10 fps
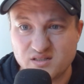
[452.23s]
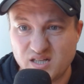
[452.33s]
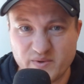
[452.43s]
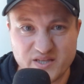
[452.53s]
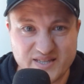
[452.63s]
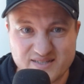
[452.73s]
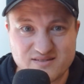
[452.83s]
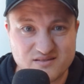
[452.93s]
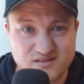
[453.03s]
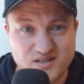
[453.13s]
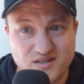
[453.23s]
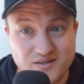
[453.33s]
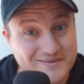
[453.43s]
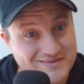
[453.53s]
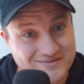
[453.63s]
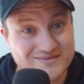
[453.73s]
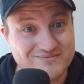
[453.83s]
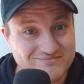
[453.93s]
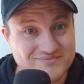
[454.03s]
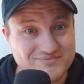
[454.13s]
I mean, that's just
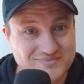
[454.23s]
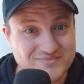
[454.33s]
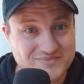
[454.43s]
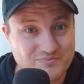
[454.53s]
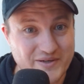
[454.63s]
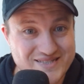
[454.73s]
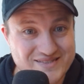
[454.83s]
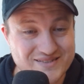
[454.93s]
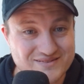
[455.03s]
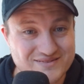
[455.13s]
basic,